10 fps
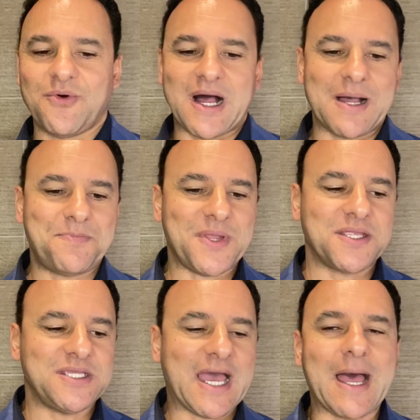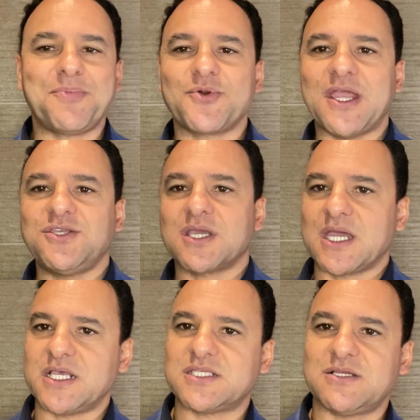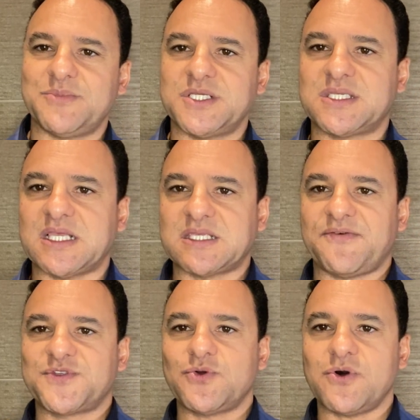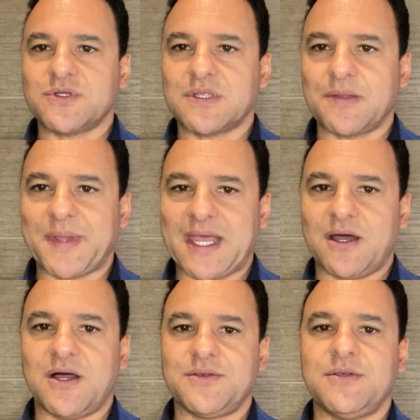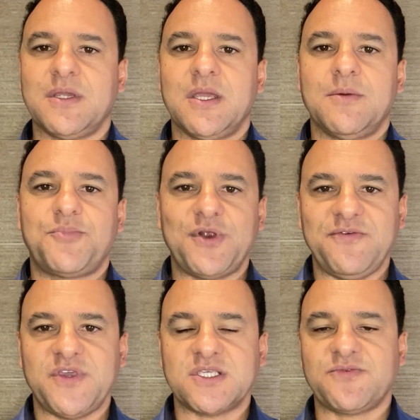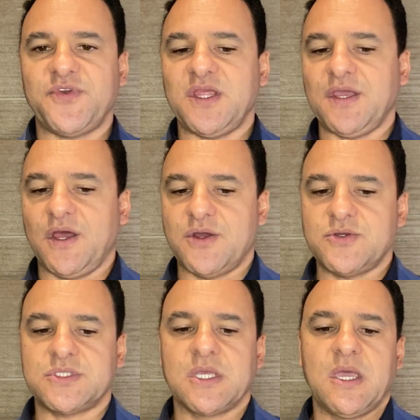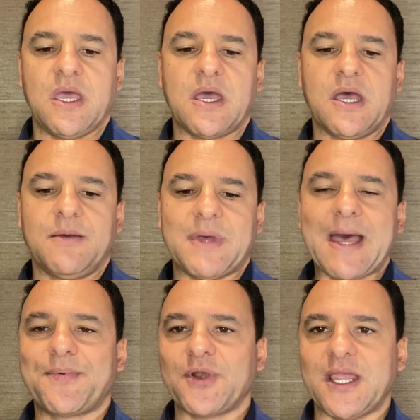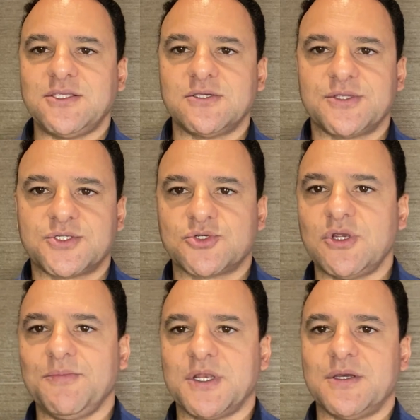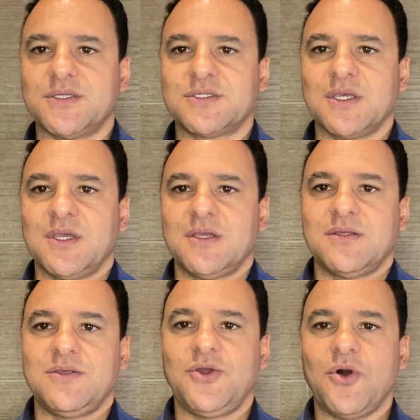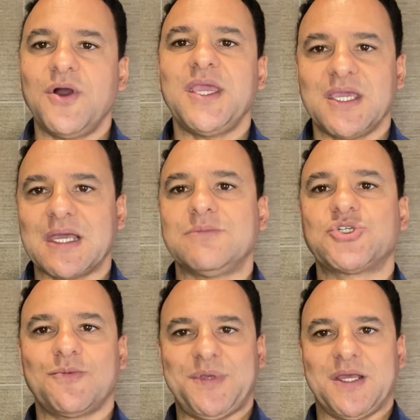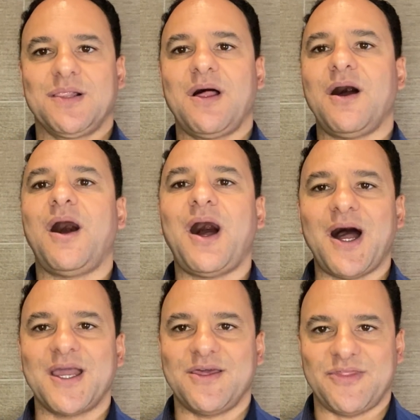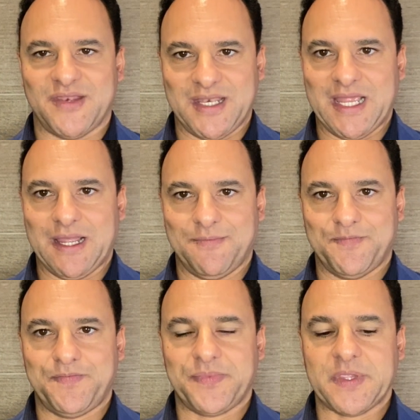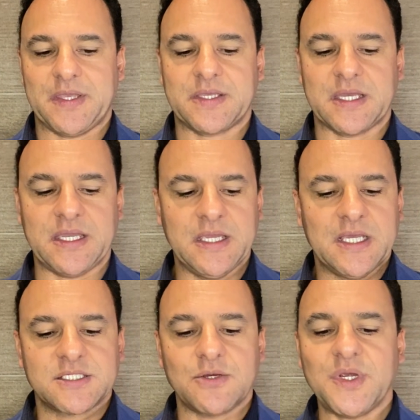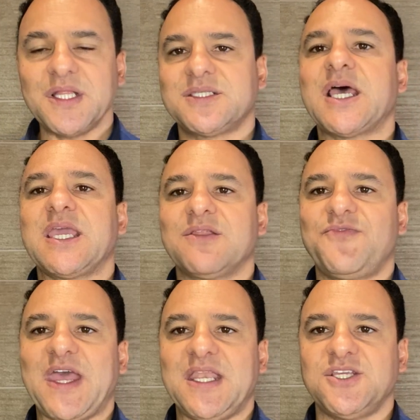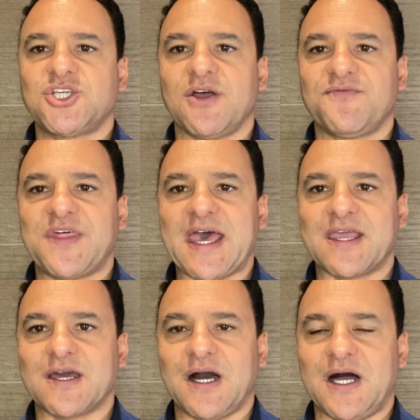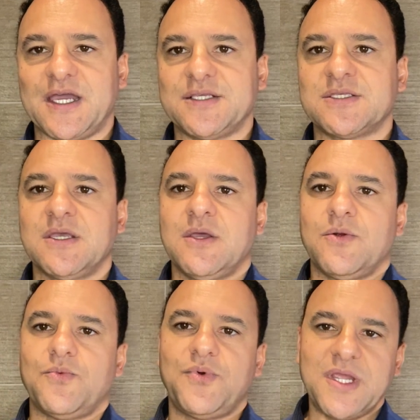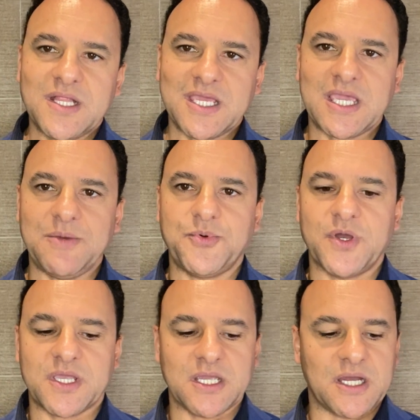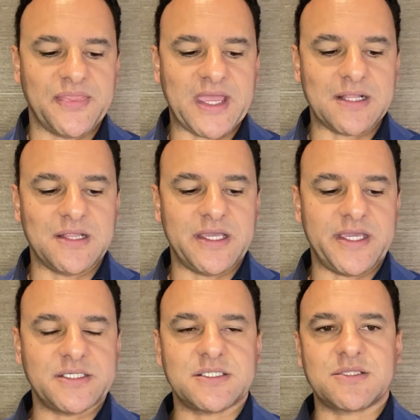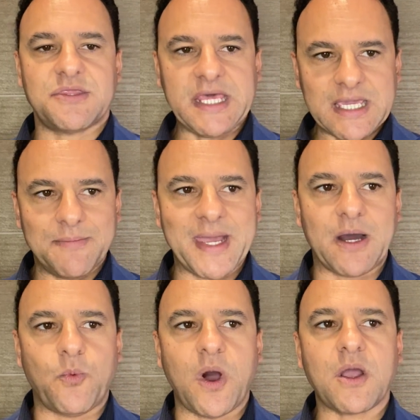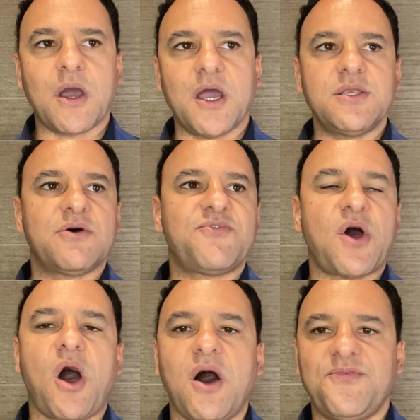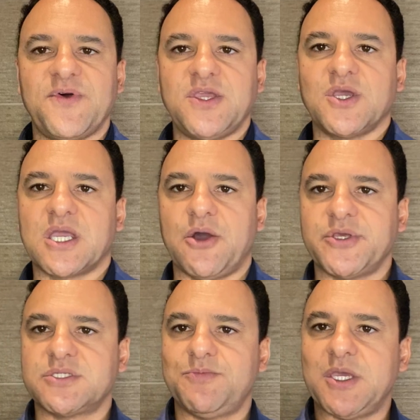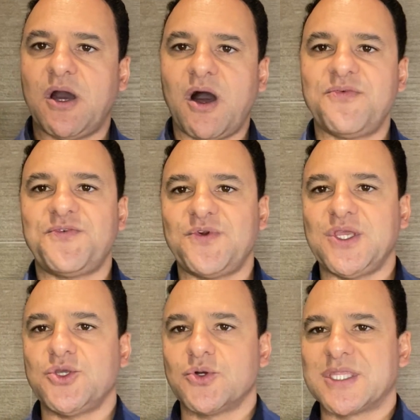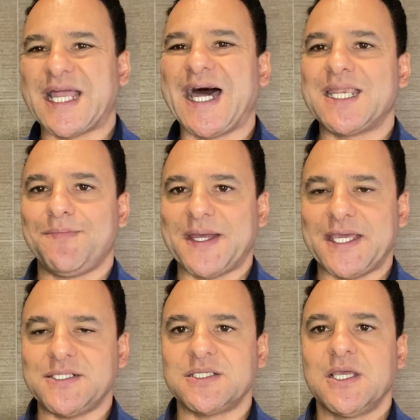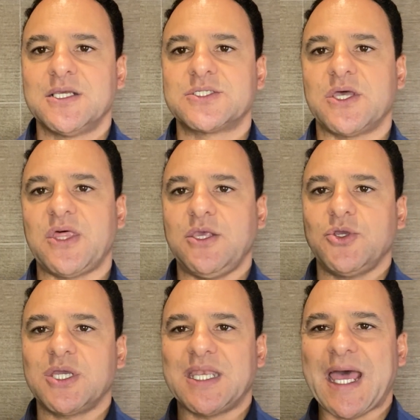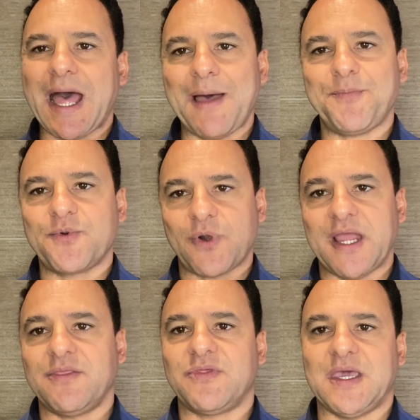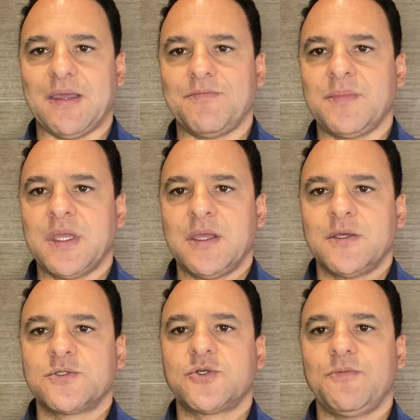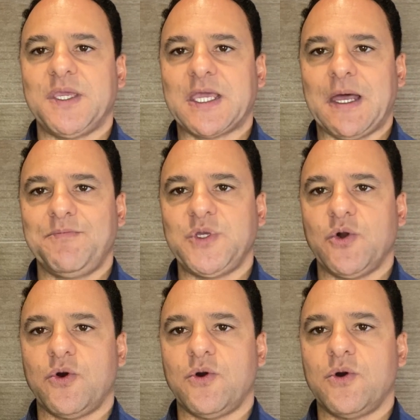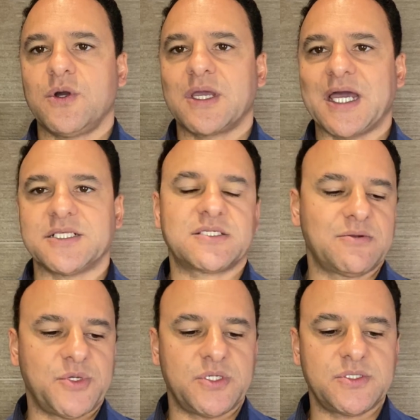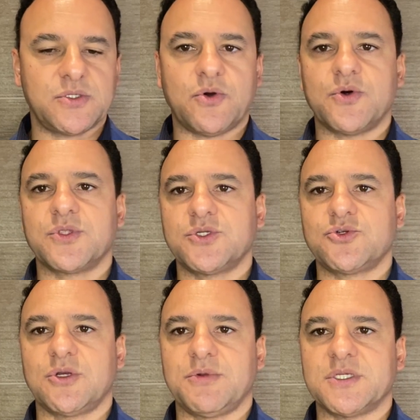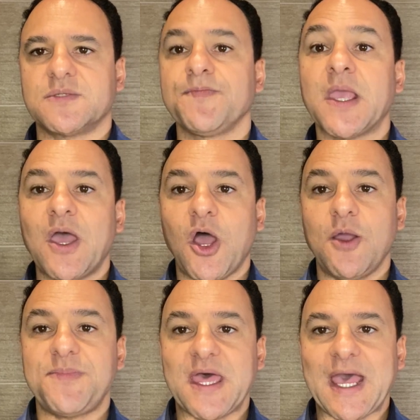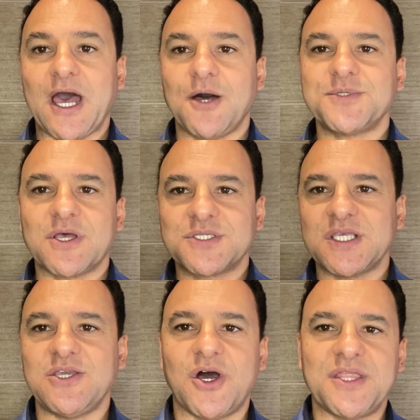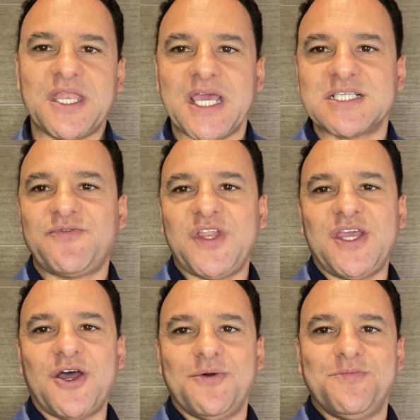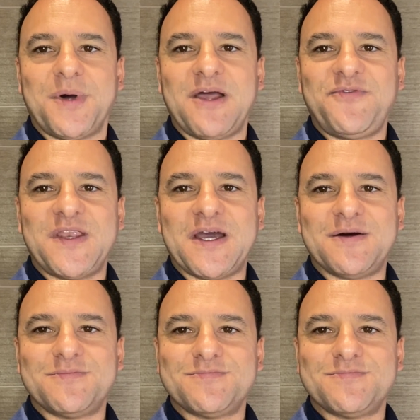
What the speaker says: up and you upgrade your customers, as I've talked about on previous videos, upgrade your distributors, your income should be a lot higher than that. Okay, so really take advantage of that, guys. Really keep working on that list. Think about what kind of offer you're going to be offering your database so that you can upgrade them to become your customers or distributors. Hope that helps. I'll see you on the next video. Bye for now.